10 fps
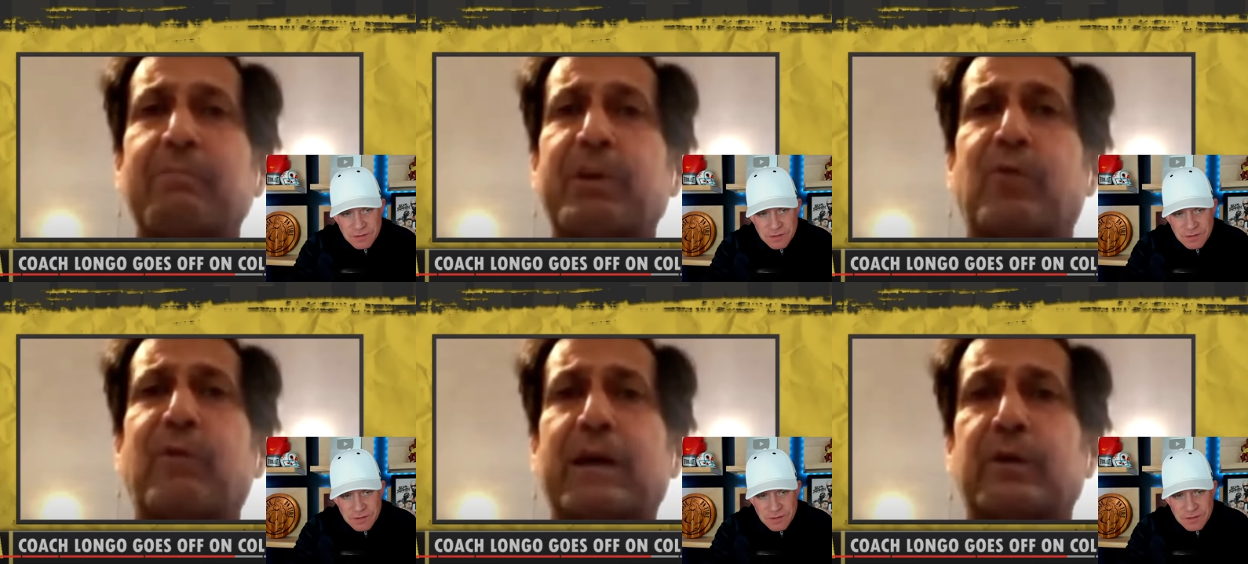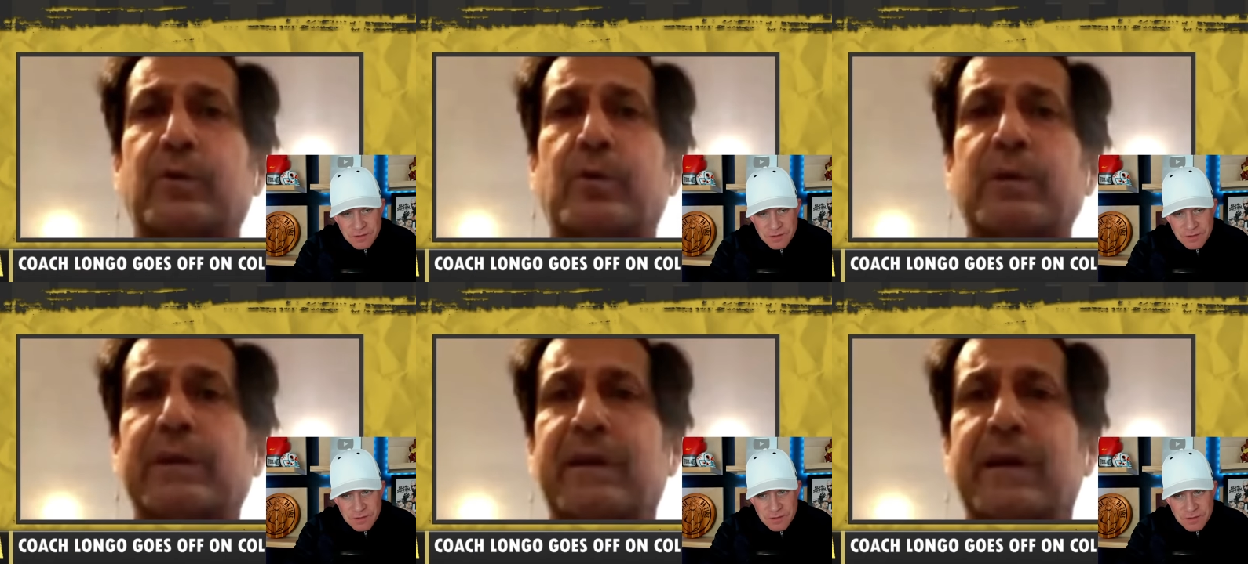Speaker 1: been around a long
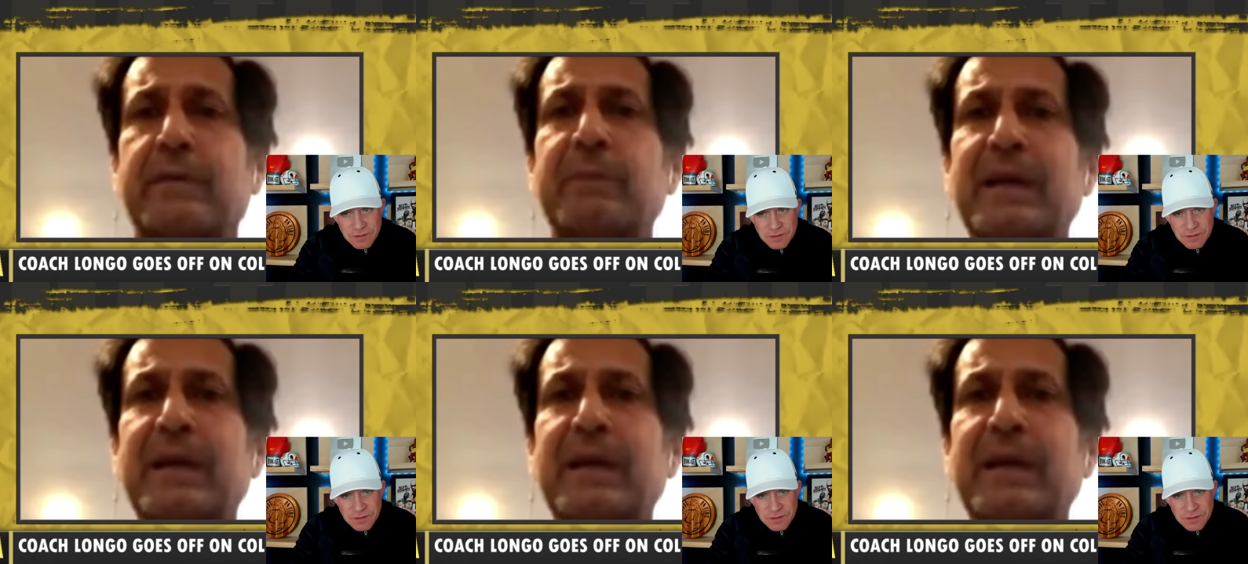time.